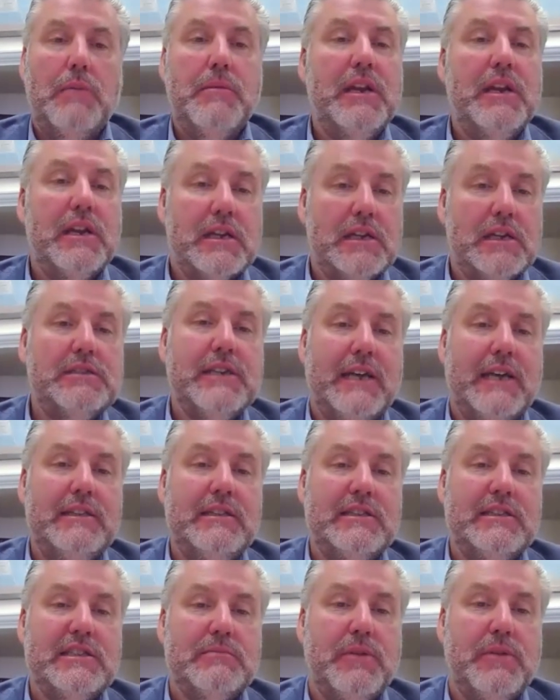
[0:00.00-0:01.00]
in a
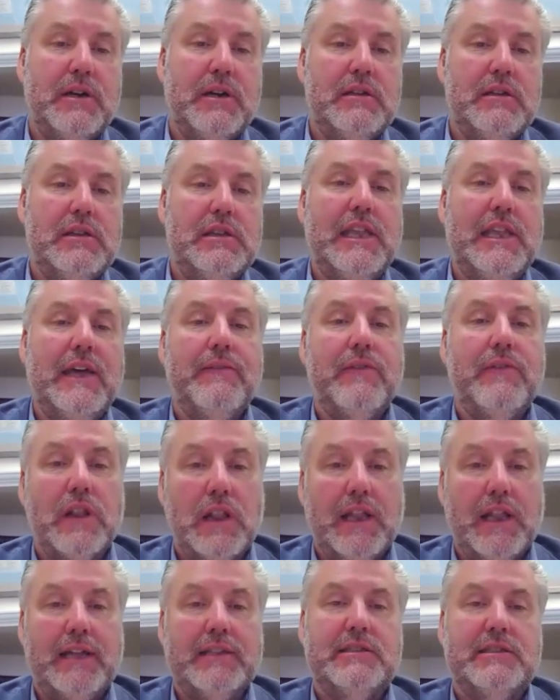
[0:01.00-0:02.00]
condensed but
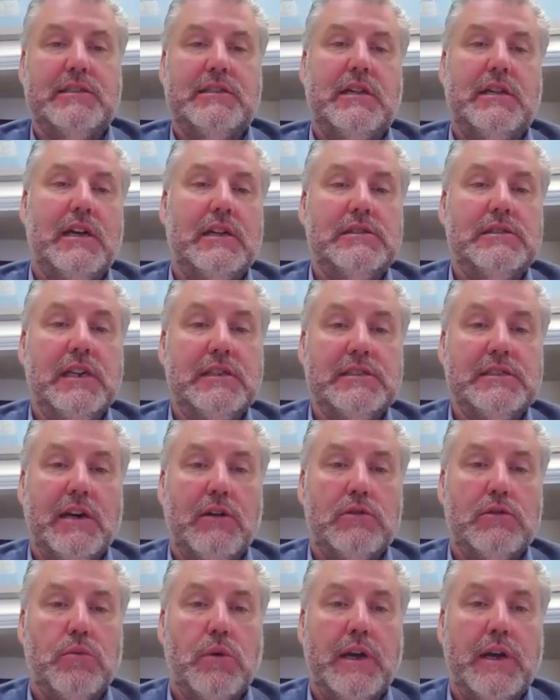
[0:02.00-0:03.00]
nevertheless
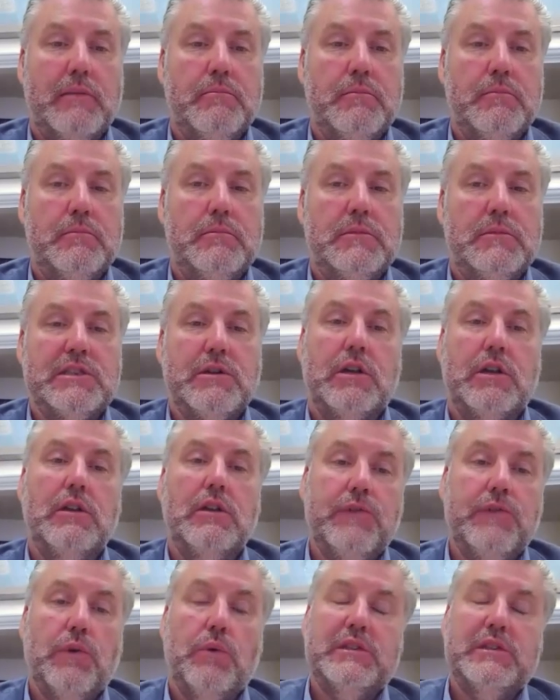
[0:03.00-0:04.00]
detailed way. So I
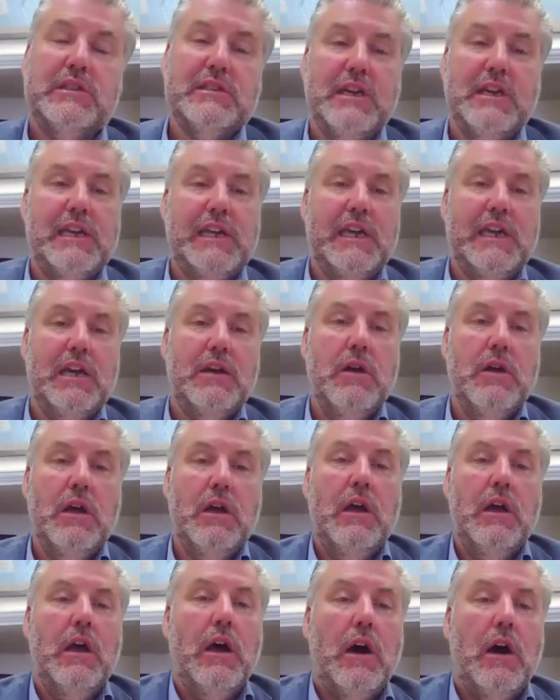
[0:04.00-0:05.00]
look forward to seeing you
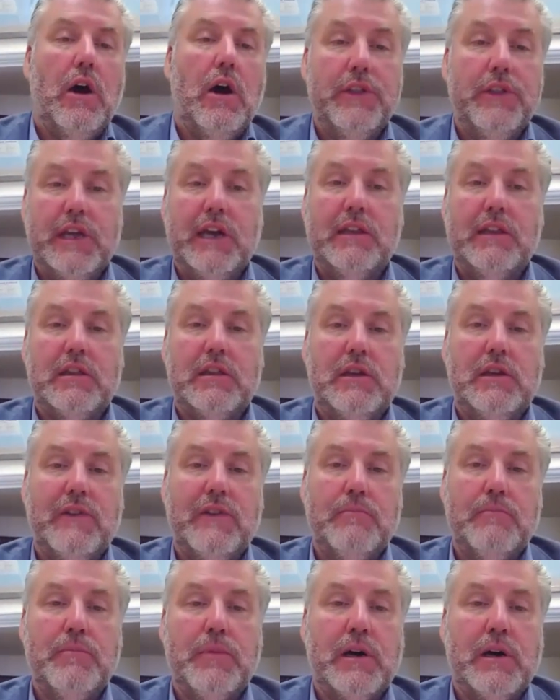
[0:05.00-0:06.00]
on the 8th of
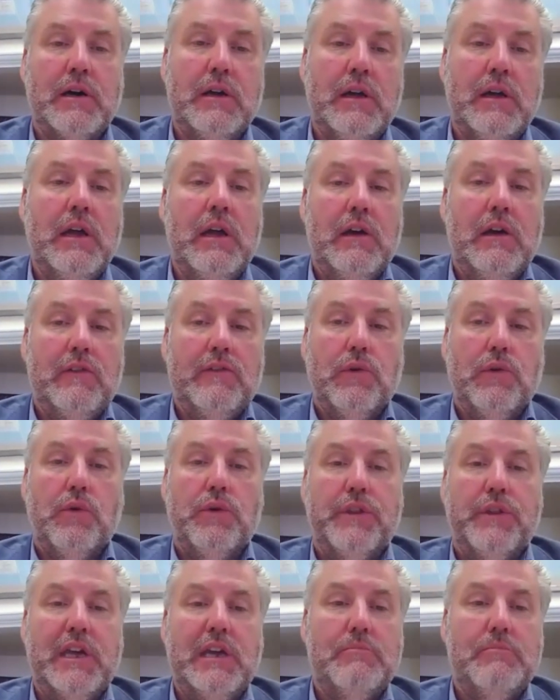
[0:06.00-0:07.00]
November
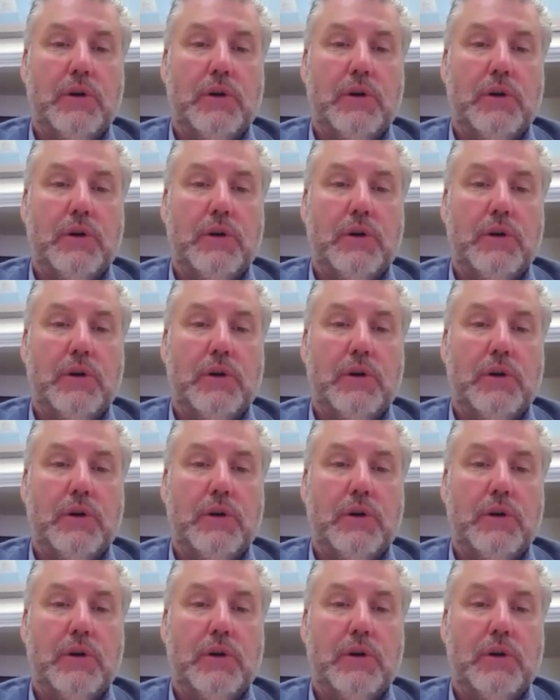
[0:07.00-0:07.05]
for the